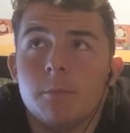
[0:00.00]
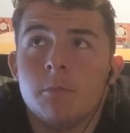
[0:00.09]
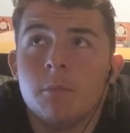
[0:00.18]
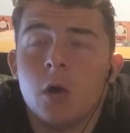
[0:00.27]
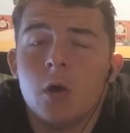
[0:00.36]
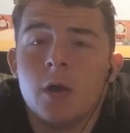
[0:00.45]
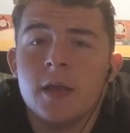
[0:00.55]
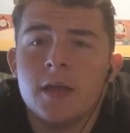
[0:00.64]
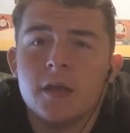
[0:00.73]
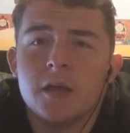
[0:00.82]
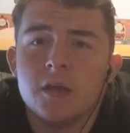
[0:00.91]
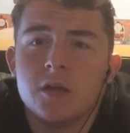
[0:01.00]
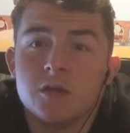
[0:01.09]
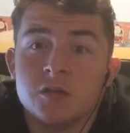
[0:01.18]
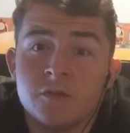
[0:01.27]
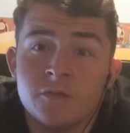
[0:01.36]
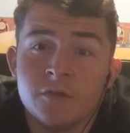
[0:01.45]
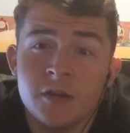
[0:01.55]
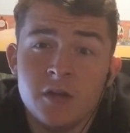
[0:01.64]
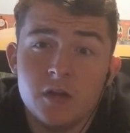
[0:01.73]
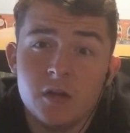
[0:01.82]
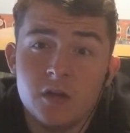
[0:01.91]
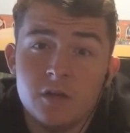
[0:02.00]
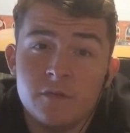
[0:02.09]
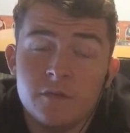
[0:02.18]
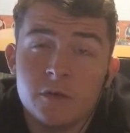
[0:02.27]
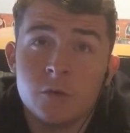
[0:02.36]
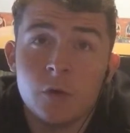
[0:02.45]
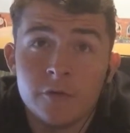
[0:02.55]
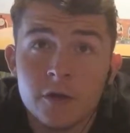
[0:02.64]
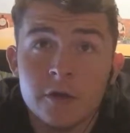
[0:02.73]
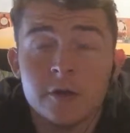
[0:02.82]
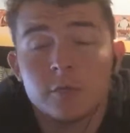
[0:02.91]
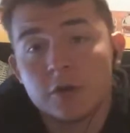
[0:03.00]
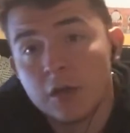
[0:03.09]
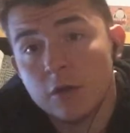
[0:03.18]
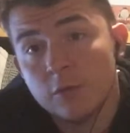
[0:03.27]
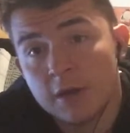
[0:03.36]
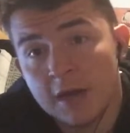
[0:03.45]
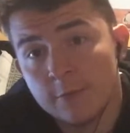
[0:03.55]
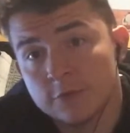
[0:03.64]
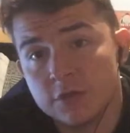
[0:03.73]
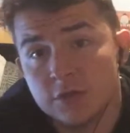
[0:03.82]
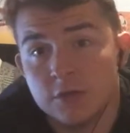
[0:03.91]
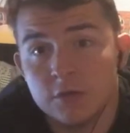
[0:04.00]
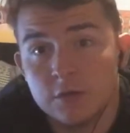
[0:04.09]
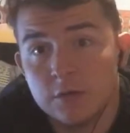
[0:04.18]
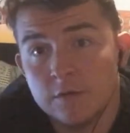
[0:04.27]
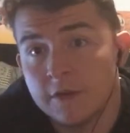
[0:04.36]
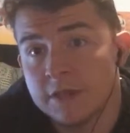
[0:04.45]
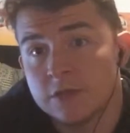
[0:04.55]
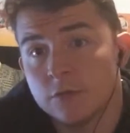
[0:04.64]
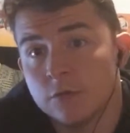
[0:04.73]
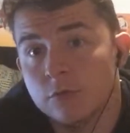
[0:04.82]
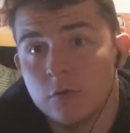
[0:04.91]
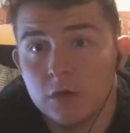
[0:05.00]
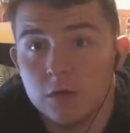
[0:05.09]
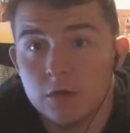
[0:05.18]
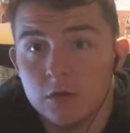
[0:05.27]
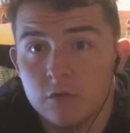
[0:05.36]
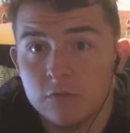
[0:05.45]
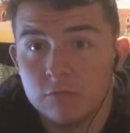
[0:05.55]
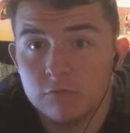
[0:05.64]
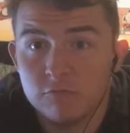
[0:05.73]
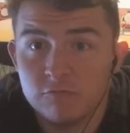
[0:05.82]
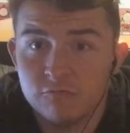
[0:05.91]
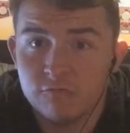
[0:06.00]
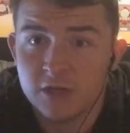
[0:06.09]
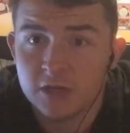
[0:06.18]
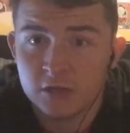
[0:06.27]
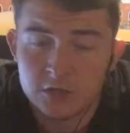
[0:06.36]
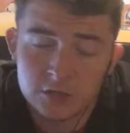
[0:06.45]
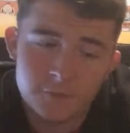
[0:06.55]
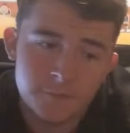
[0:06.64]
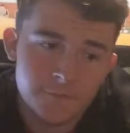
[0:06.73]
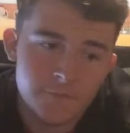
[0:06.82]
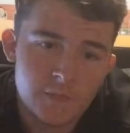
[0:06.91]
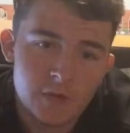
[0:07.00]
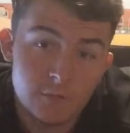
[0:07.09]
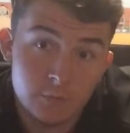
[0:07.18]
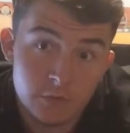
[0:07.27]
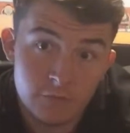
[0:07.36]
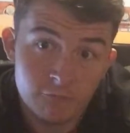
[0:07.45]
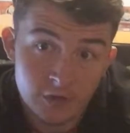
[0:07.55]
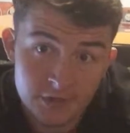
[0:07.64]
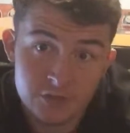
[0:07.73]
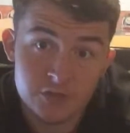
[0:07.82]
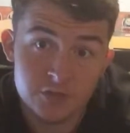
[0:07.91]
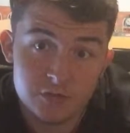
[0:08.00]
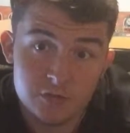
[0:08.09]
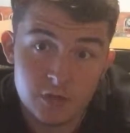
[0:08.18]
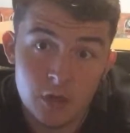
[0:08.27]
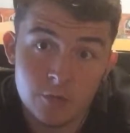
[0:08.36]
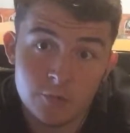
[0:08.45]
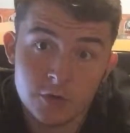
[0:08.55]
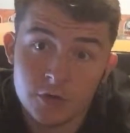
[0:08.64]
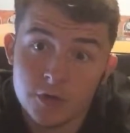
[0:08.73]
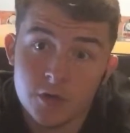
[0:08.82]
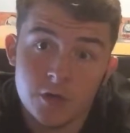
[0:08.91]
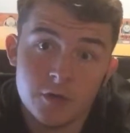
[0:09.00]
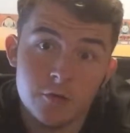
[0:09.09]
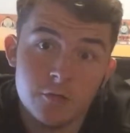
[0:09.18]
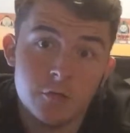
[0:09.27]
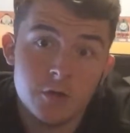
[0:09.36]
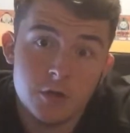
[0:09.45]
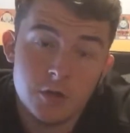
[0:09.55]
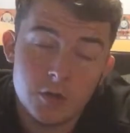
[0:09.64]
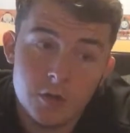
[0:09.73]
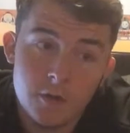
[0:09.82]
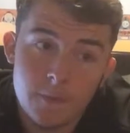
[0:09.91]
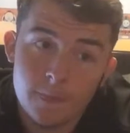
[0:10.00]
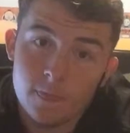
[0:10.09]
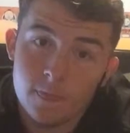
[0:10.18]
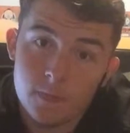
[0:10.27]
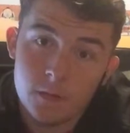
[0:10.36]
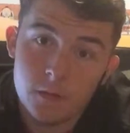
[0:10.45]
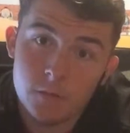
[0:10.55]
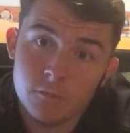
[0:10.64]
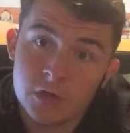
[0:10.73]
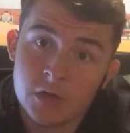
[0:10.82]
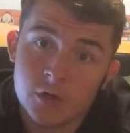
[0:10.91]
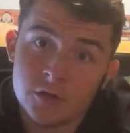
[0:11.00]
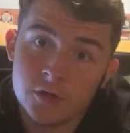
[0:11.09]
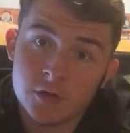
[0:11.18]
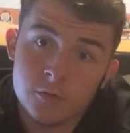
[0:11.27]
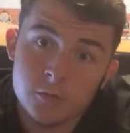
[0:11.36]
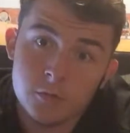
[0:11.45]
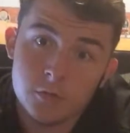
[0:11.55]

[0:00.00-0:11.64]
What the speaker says: My top three for qualifying, I'm going to go Hamilton, Vettel, Ricciardo. For my race, I'm going to go Ricciardo,